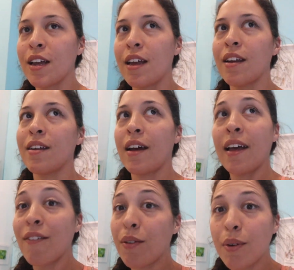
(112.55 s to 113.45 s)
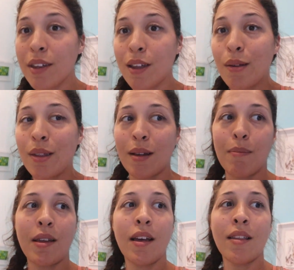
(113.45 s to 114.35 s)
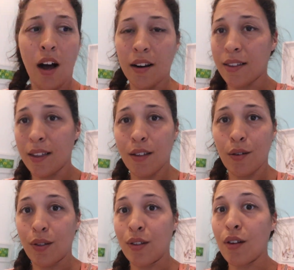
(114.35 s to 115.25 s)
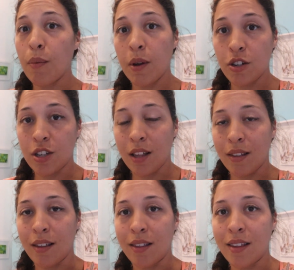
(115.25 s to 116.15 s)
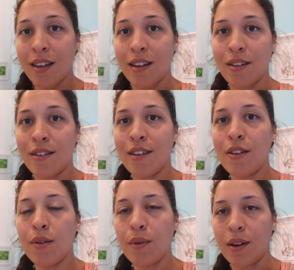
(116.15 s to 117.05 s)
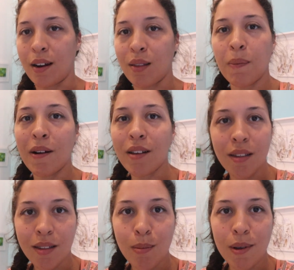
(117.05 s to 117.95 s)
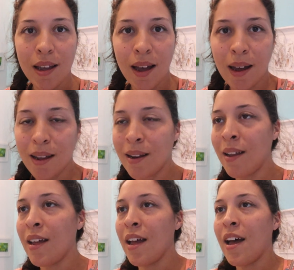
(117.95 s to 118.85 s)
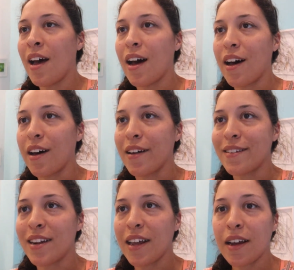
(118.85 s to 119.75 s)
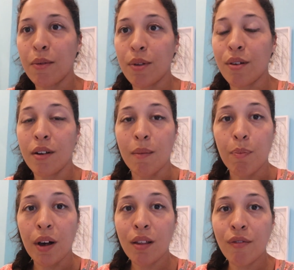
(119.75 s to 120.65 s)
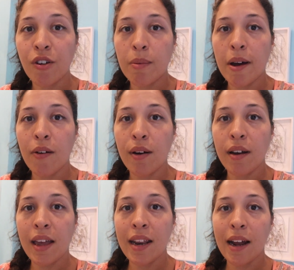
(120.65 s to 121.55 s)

and I haven't really used it because honestly, there's so much things to see and do and experiences to be had. Today I was on a bus for about 8